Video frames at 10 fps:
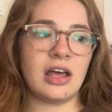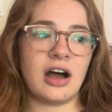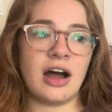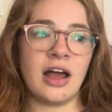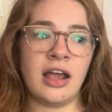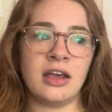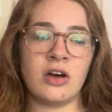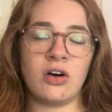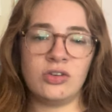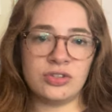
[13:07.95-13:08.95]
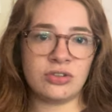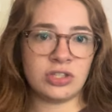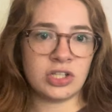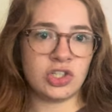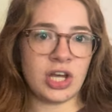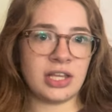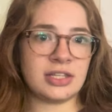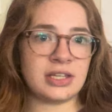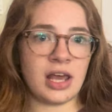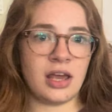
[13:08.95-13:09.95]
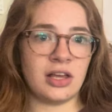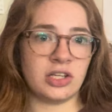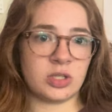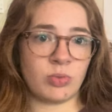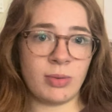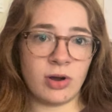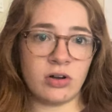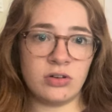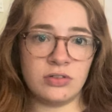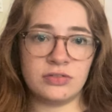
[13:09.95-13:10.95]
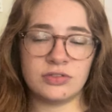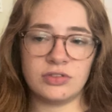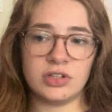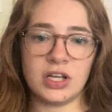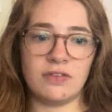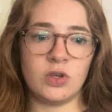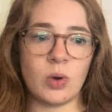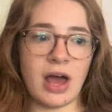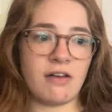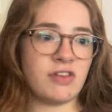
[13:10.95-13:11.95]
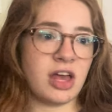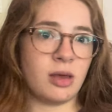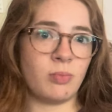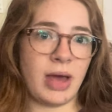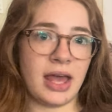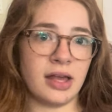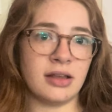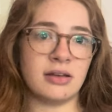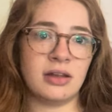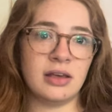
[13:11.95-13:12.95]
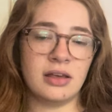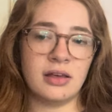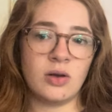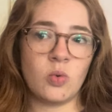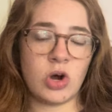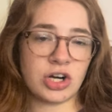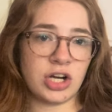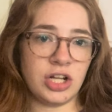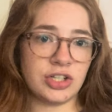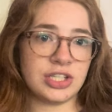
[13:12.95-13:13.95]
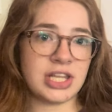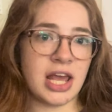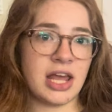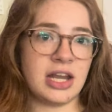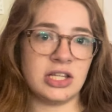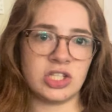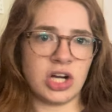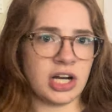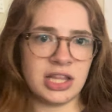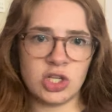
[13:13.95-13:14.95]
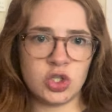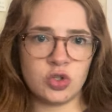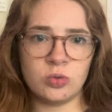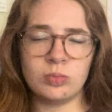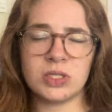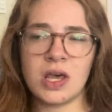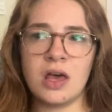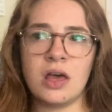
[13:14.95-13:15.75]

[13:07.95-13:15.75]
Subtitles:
I also suggest a spray bottle if you have a pan watercolor set and it's not in the tubes.